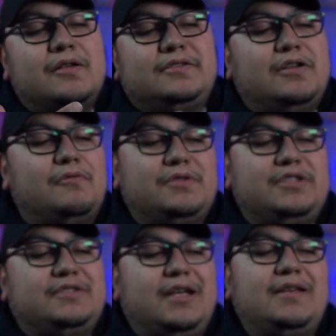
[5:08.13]
So we'll
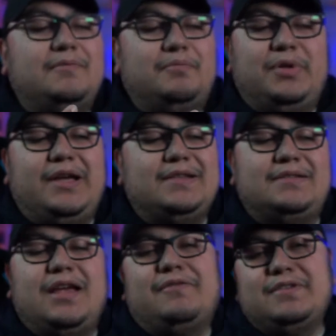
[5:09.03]
just say play it
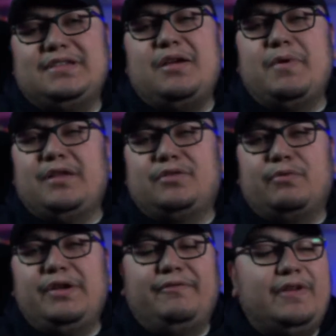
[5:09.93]
safe and say about
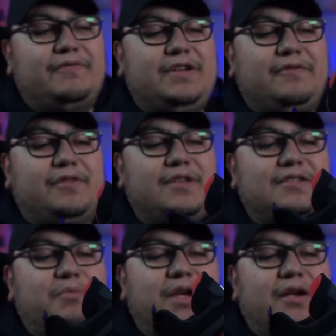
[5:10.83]
$350 for
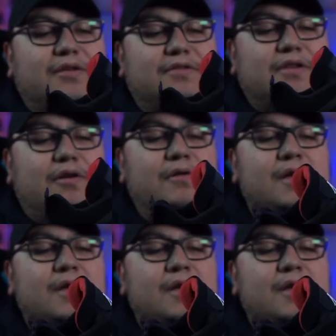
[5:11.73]
this pair. So